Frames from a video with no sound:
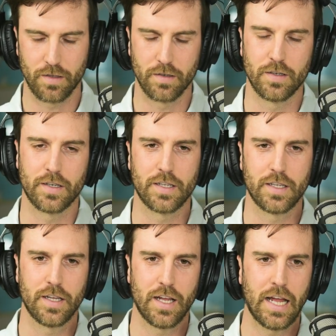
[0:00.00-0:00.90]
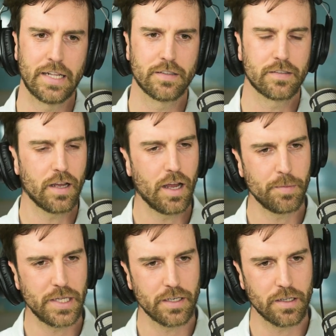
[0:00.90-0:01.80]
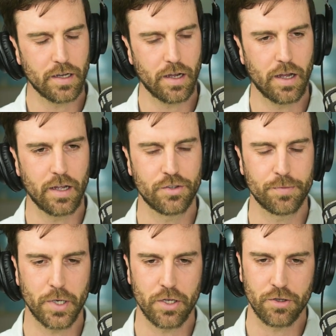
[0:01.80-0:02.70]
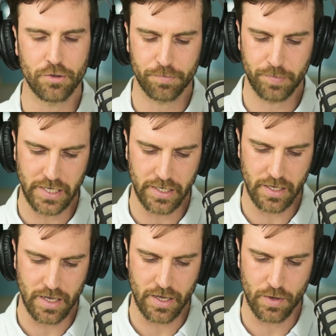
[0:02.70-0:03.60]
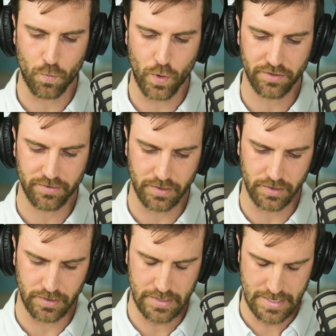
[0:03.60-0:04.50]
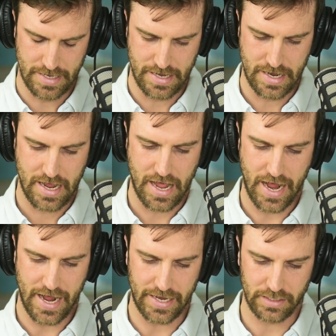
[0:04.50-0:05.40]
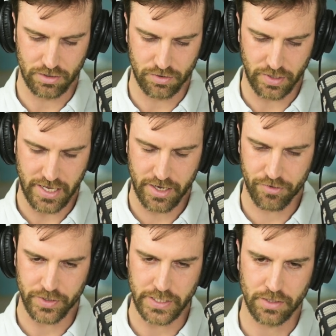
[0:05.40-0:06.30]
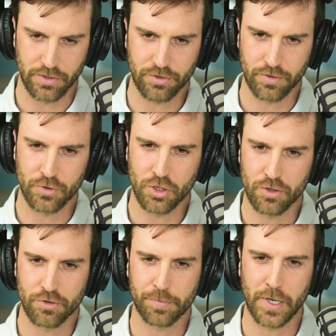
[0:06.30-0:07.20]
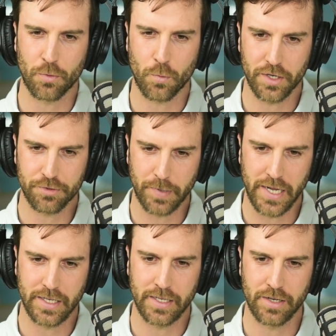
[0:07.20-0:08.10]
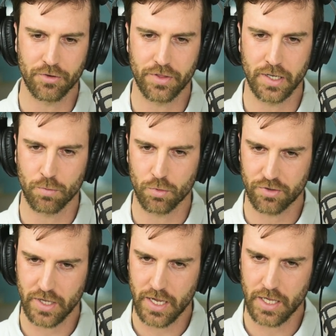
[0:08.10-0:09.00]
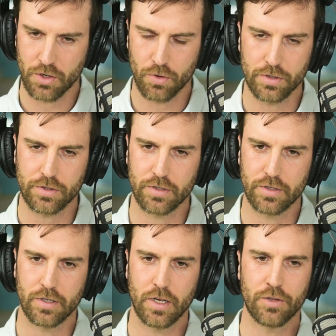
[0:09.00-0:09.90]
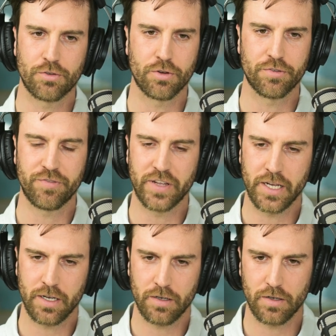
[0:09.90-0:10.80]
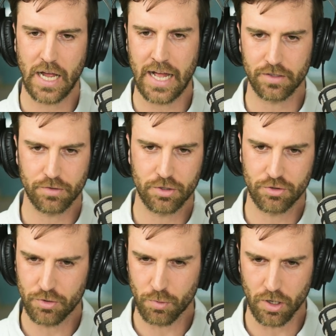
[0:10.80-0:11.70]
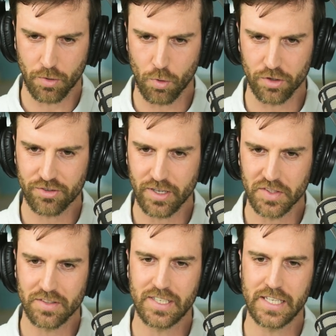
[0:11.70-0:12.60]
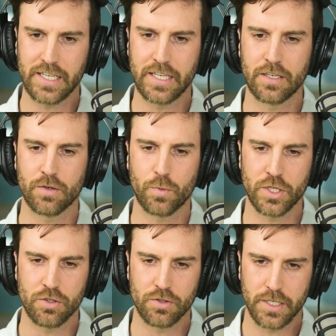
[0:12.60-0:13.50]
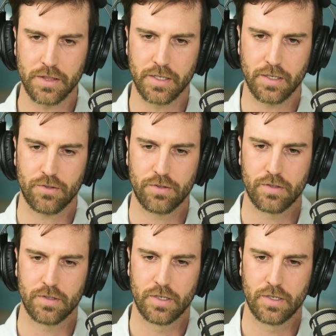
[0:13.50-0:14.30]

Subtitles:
God. Yeah. And I mean, I suppose being a Westerner and hearing the sort of news about the West Bank and everything, was there not a sort of fear? Because you were, what, 17 when you did this?